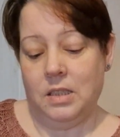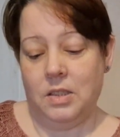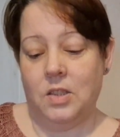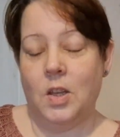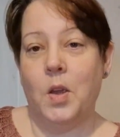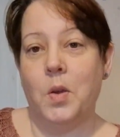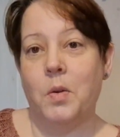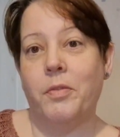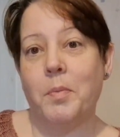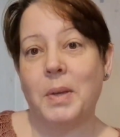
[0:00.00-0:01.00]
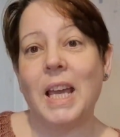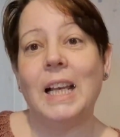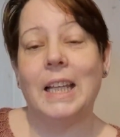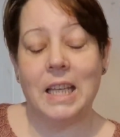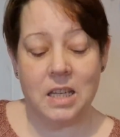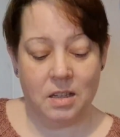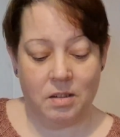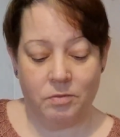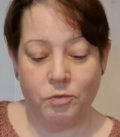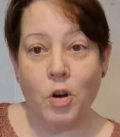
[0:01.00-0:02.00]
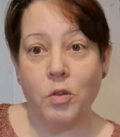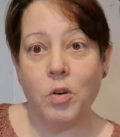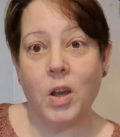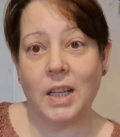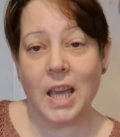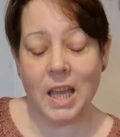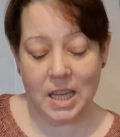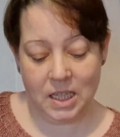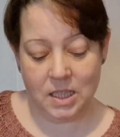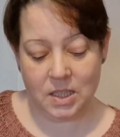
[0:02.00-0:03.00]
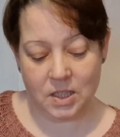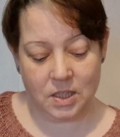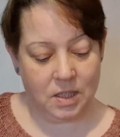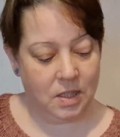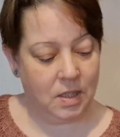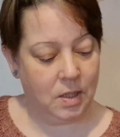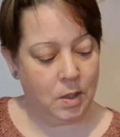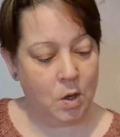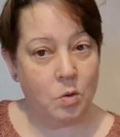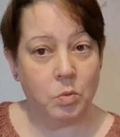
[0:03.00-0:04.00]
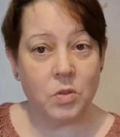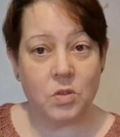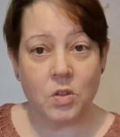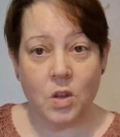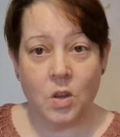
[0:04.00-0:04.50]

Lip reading: So from Kelly, Rowrow and Kades. Oh, one's